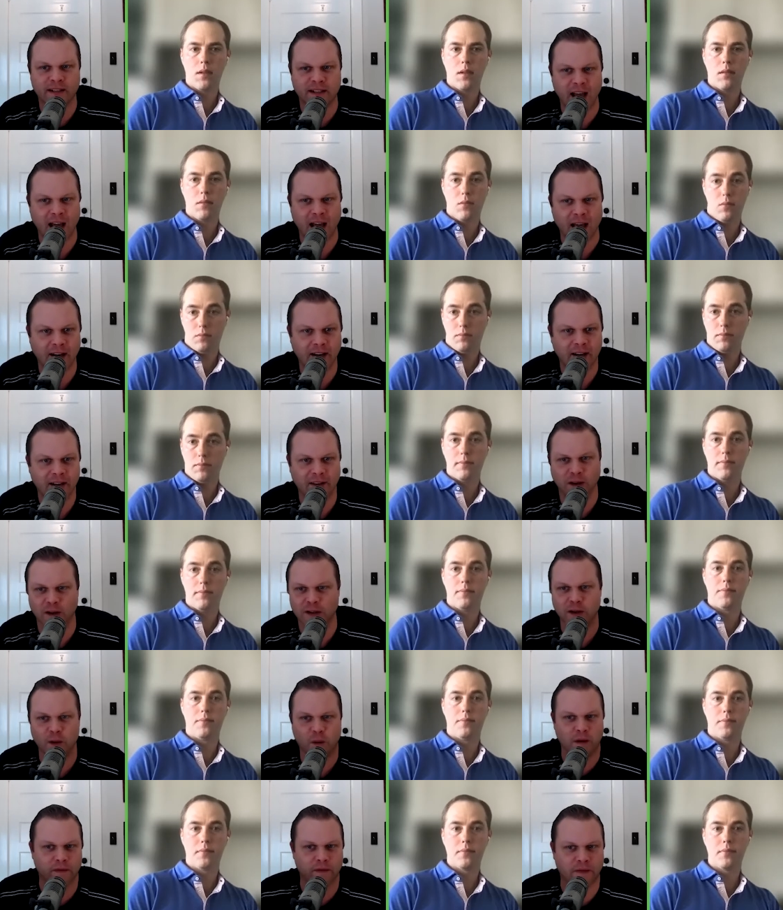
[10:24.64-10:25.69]
Speaker 1: debt,
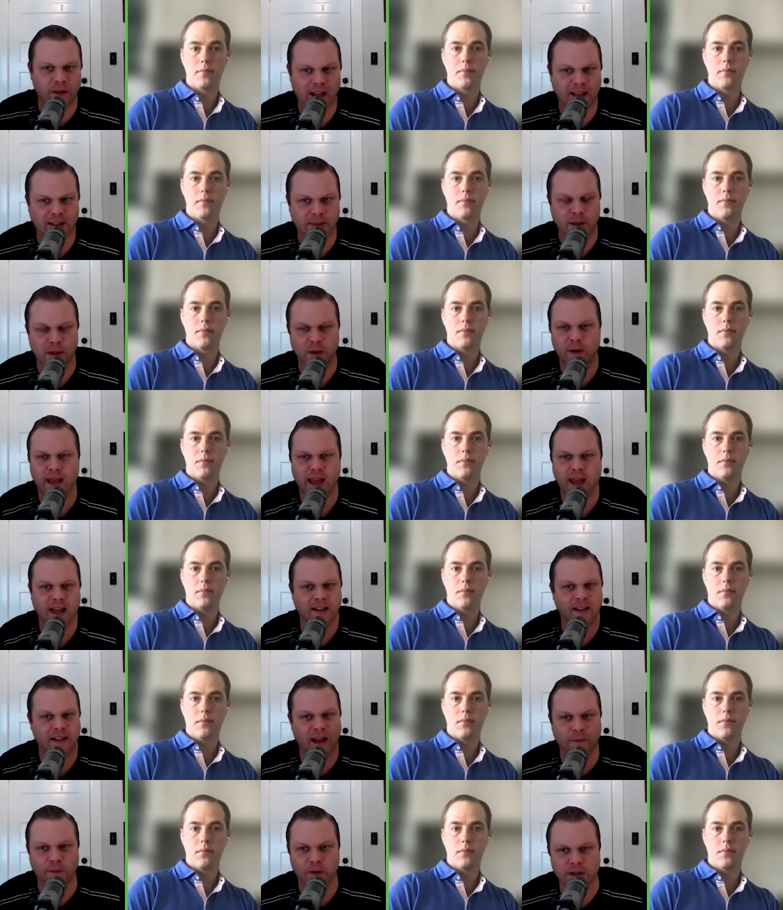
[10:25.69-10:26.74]
there's no advancement. You
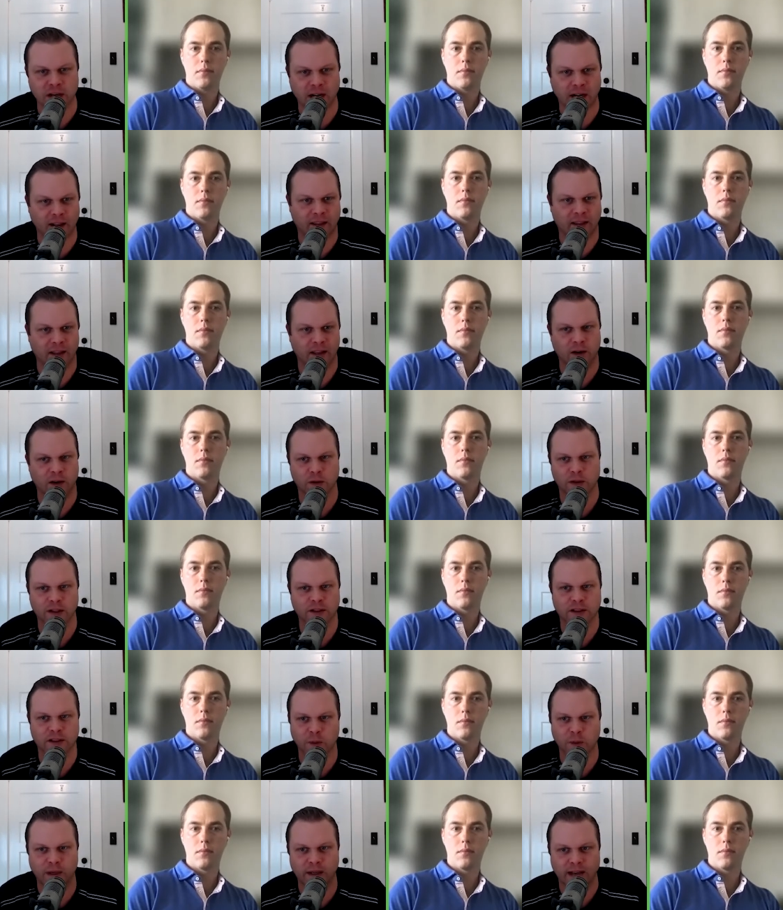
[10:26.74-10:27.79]
can't leverage anything. You're
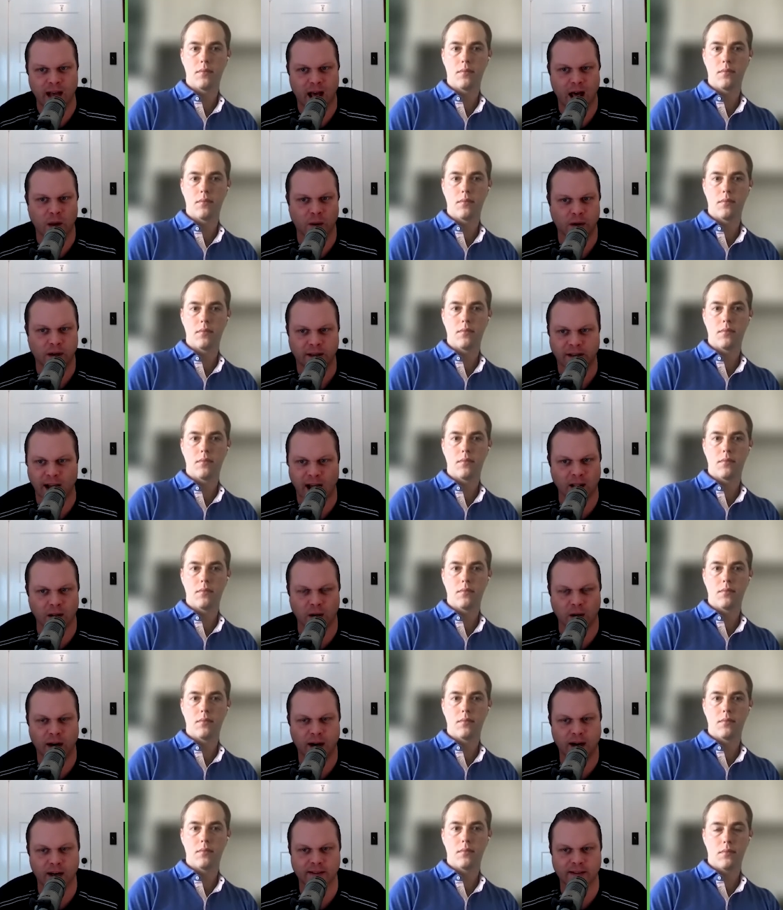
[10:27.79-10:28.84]
just doing dollar to
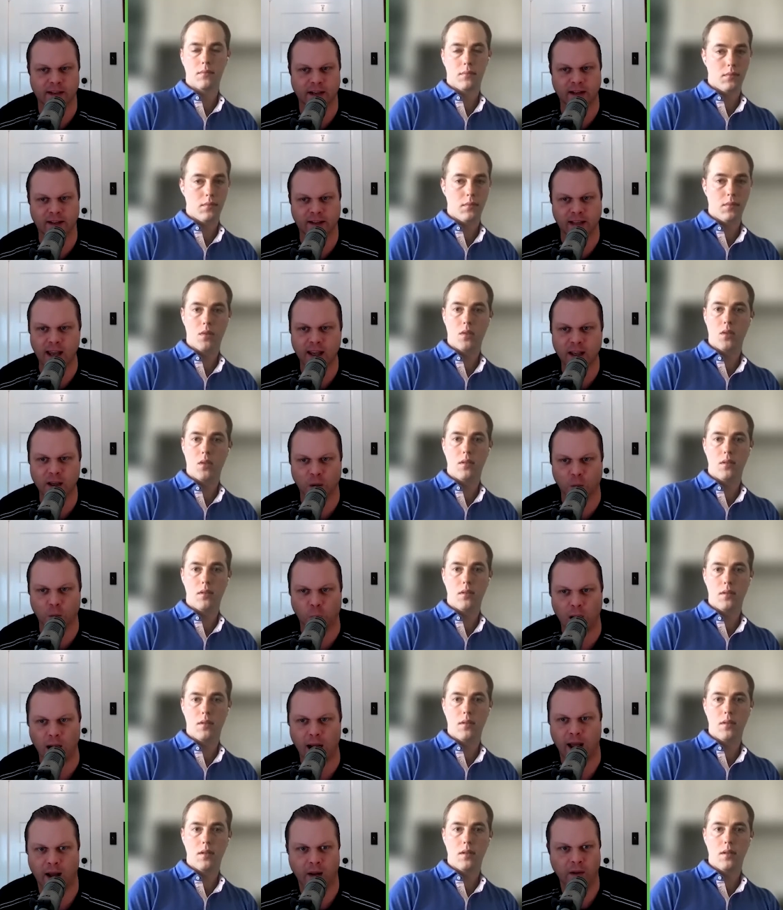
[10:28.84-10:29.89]
dollar, and it's going to take you a
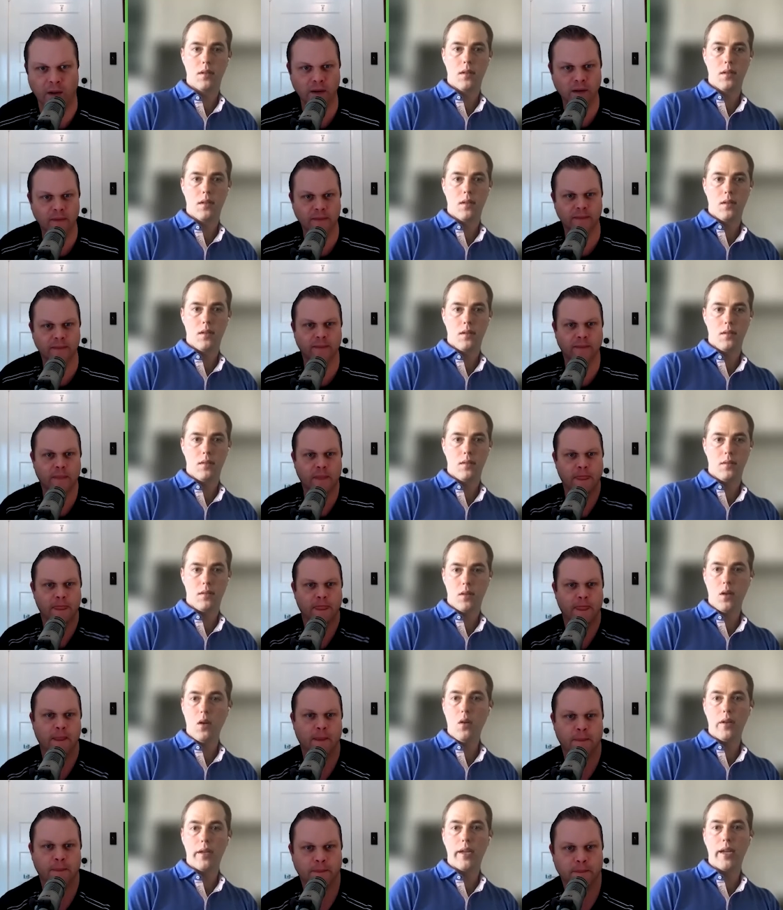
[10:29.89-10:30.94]
while.
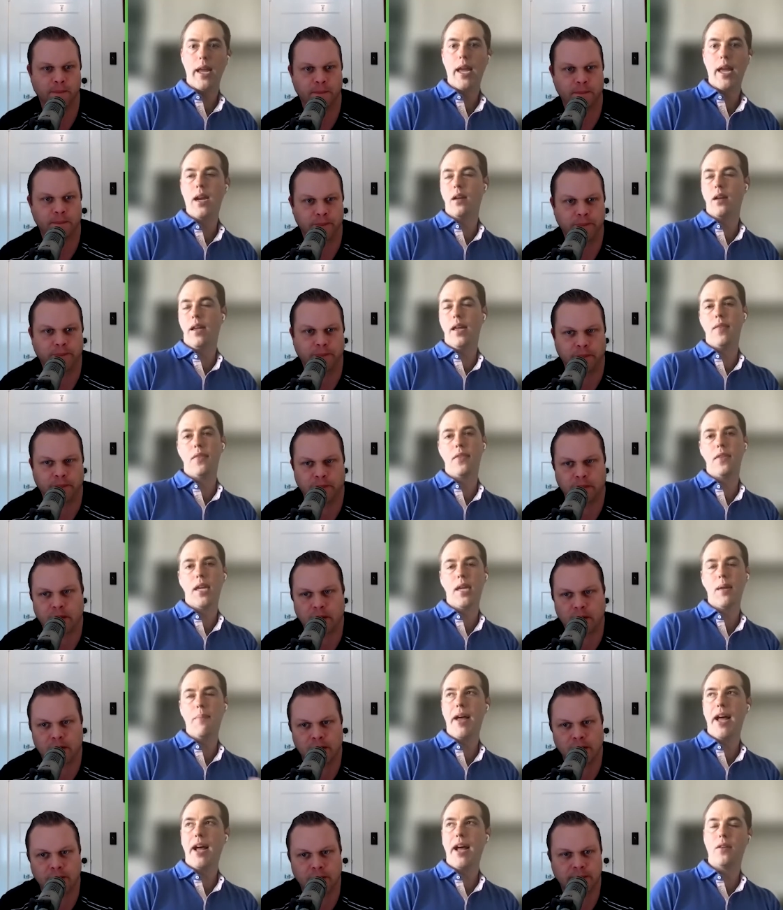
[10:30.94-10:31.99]
Speaker 2: Totally. And, and
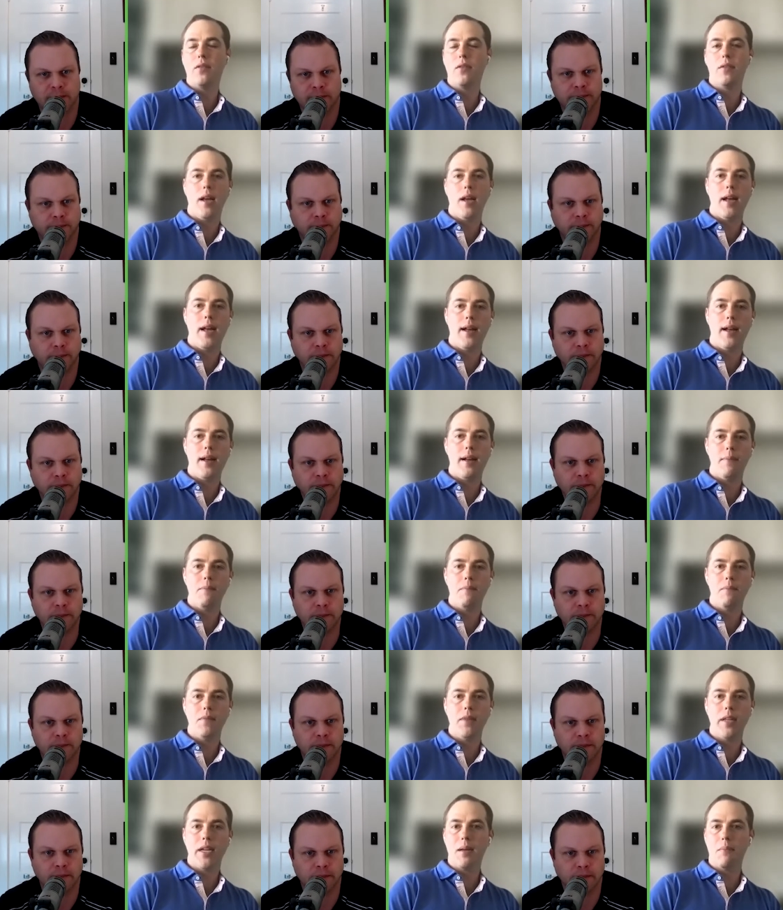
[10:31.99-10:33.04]
think about
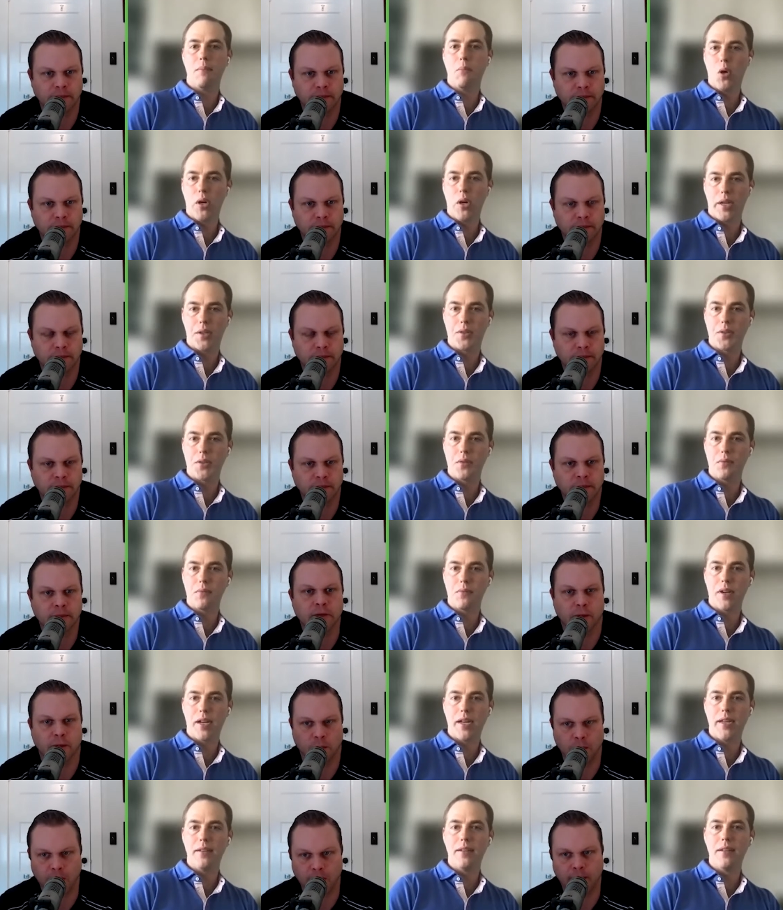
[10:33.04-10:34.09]
um, like a mortgage,
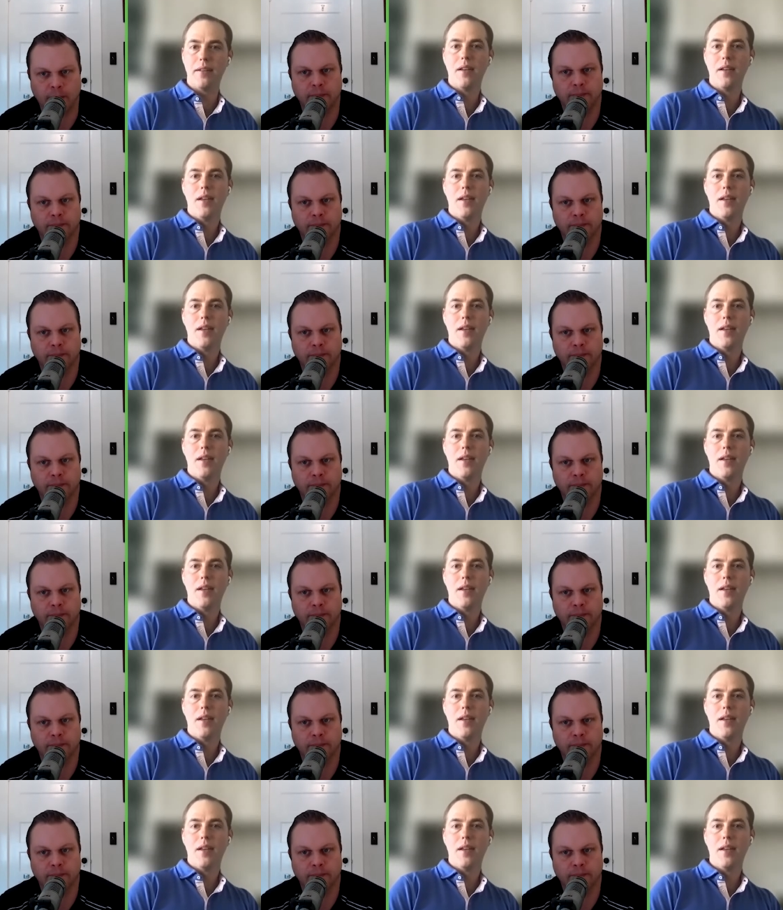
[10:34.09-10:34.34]
right? right.